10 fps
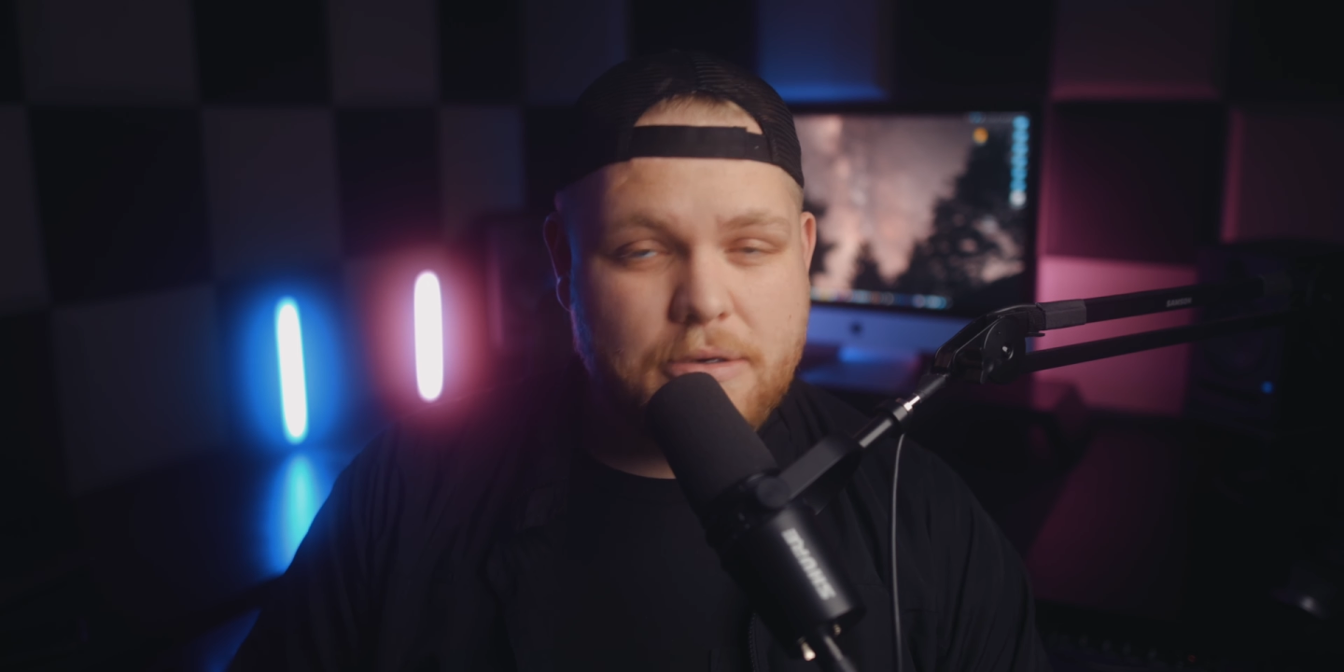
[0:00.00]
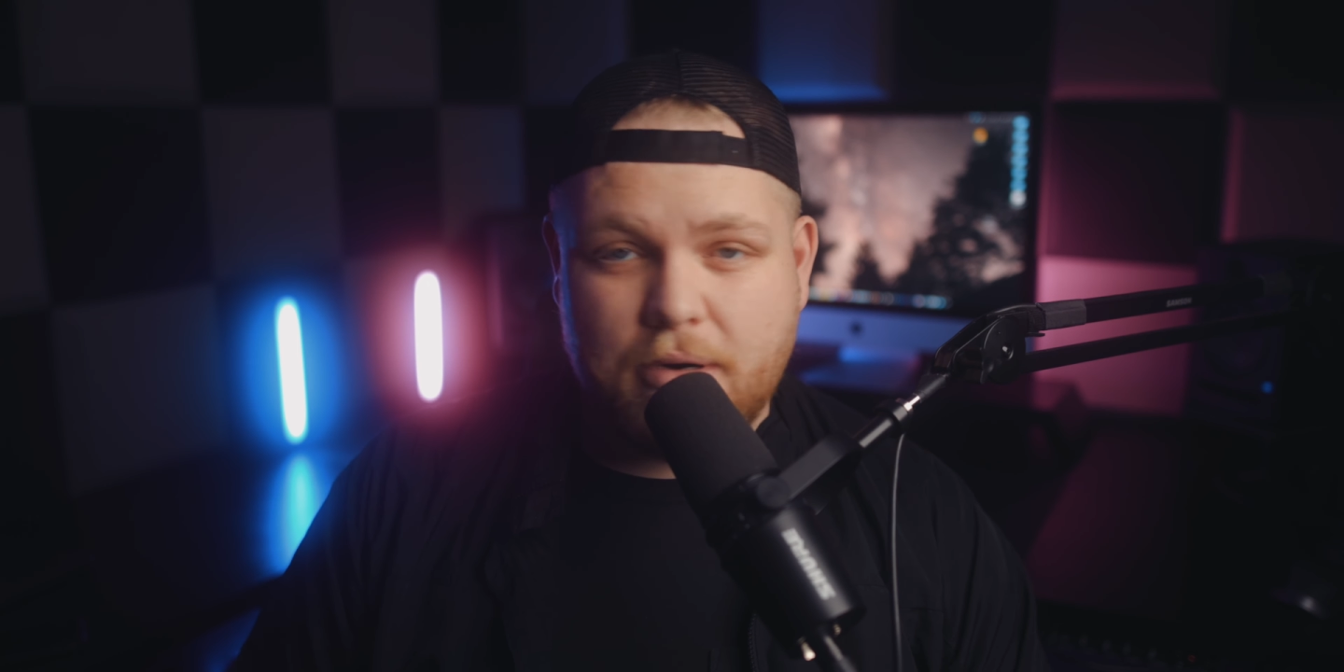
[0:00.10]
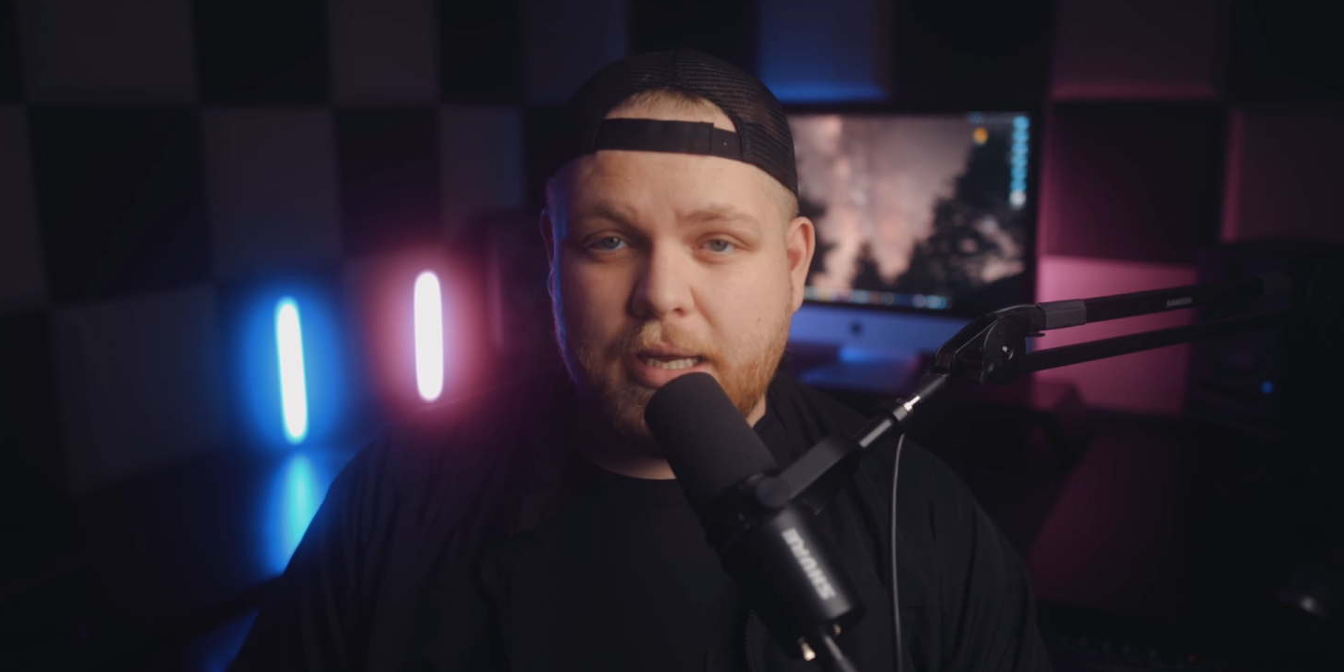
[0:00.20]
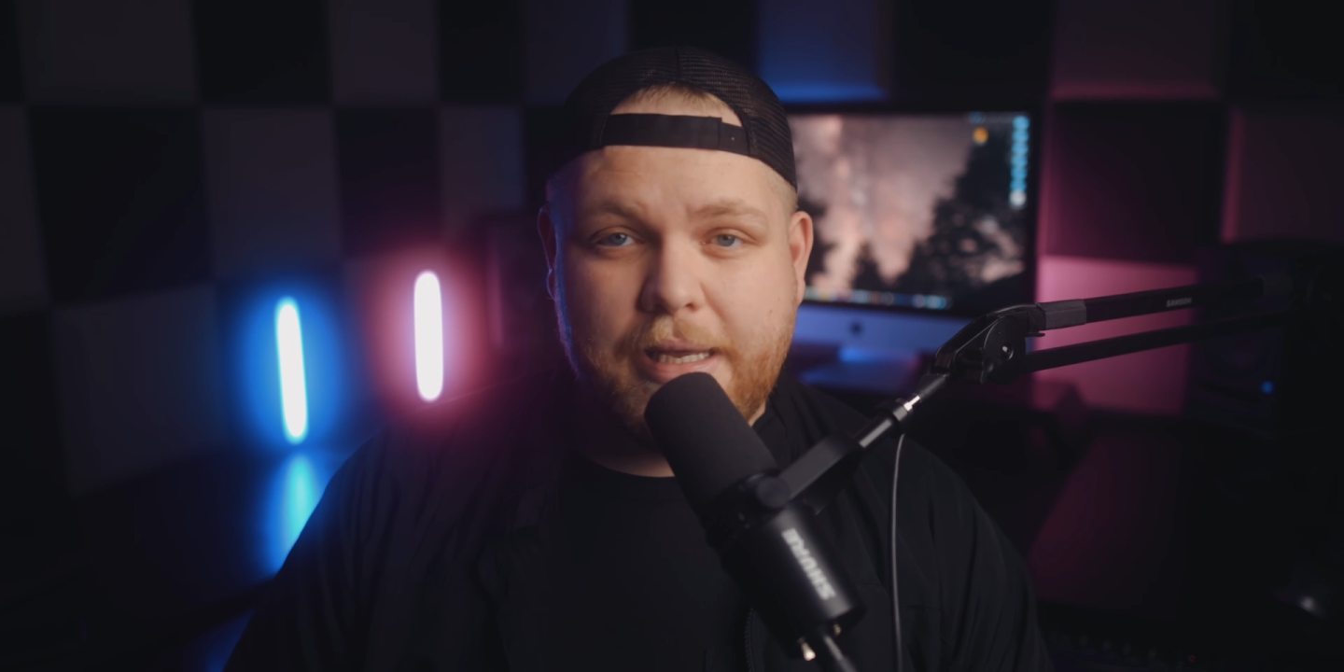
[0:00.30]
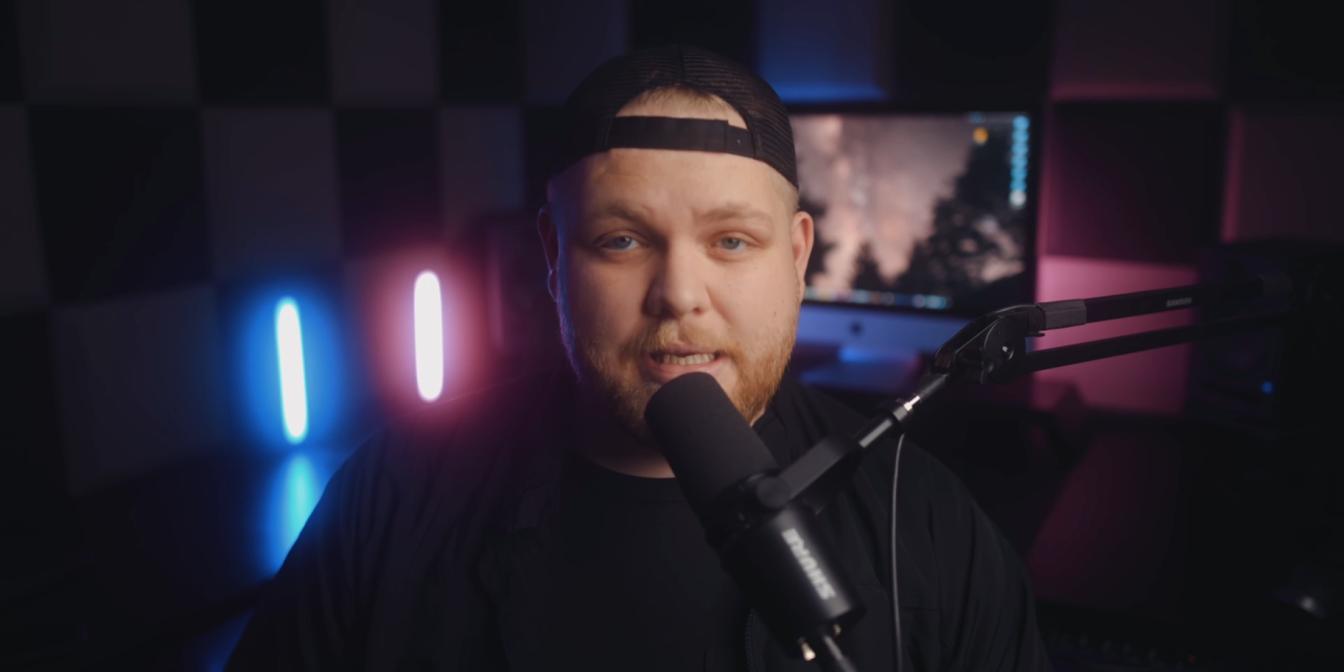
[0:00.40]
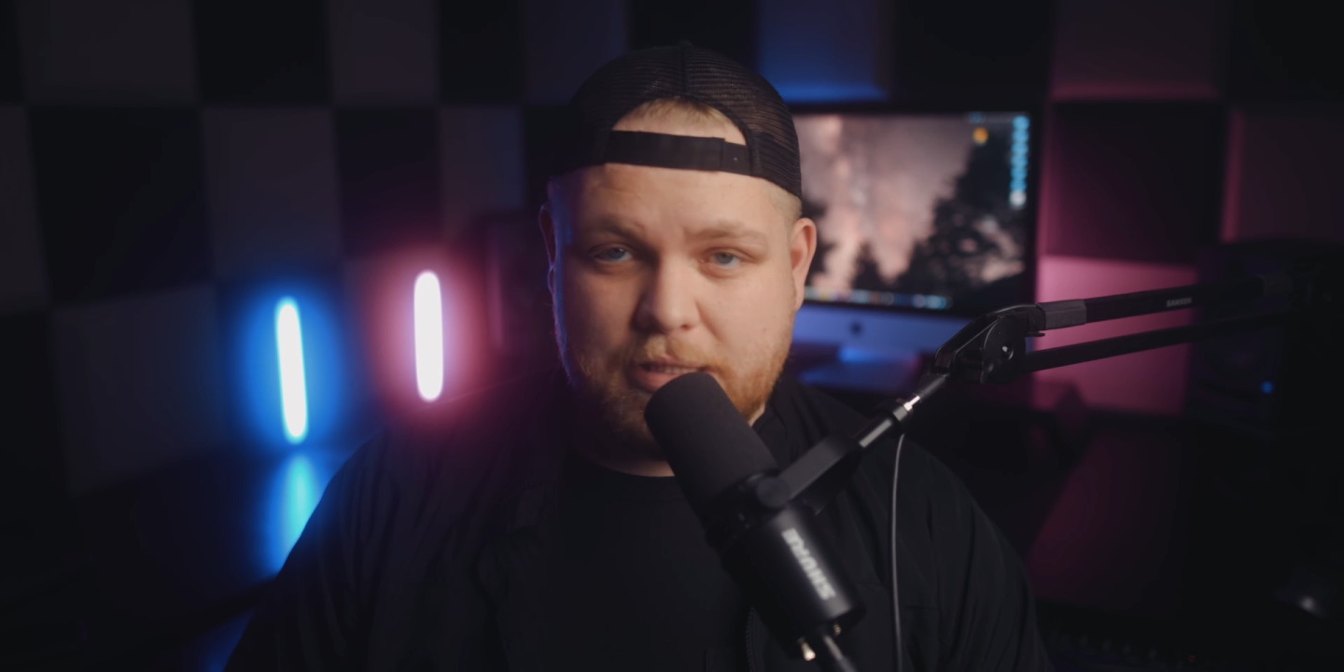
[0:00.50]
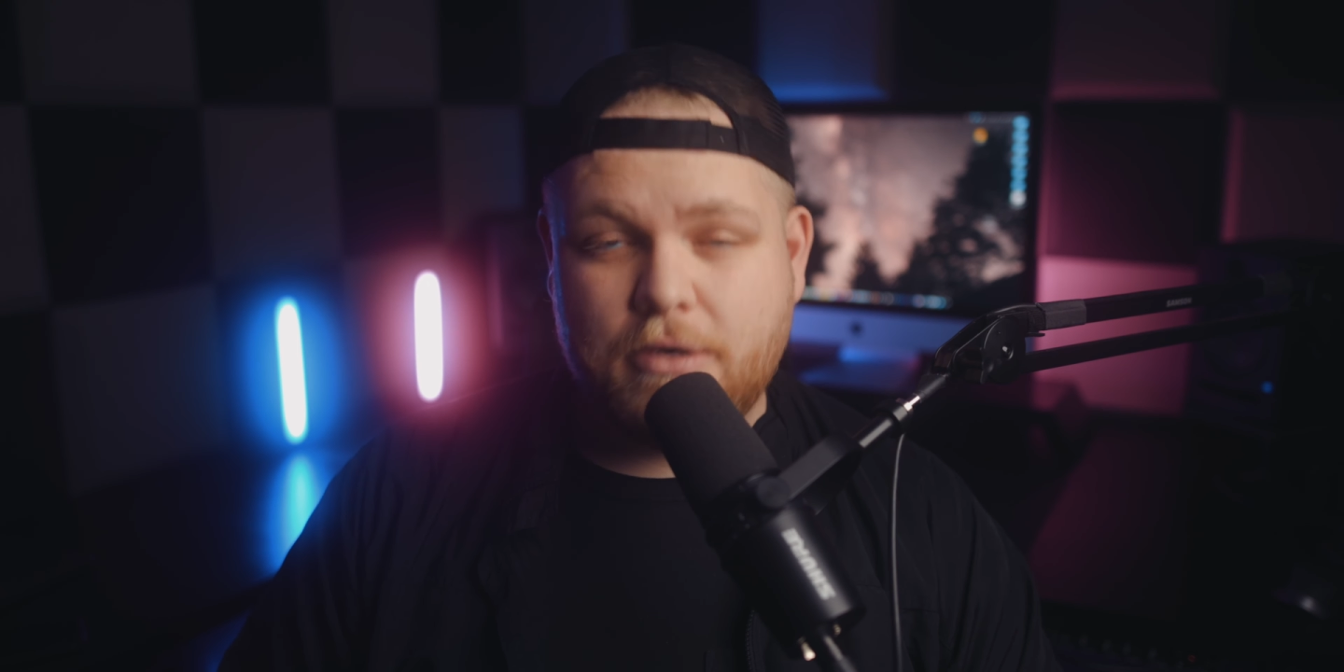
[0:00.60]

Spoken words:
crazy,